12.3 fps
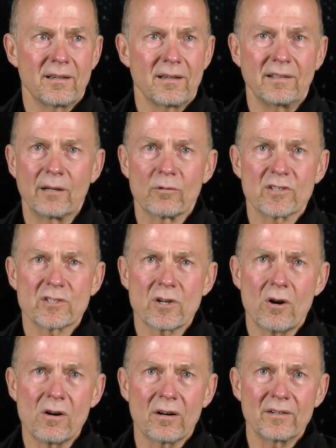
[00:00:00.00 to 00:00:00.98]
and they were
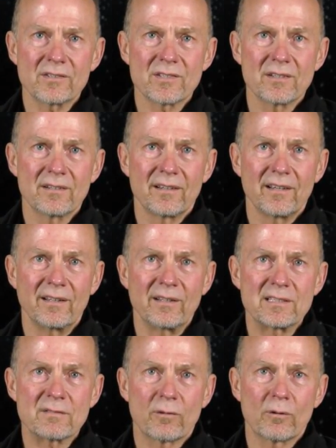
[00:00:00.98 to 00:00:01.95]
stars. And
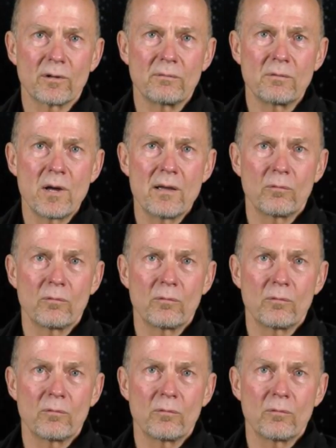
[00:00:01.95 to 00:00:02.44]
it's sort of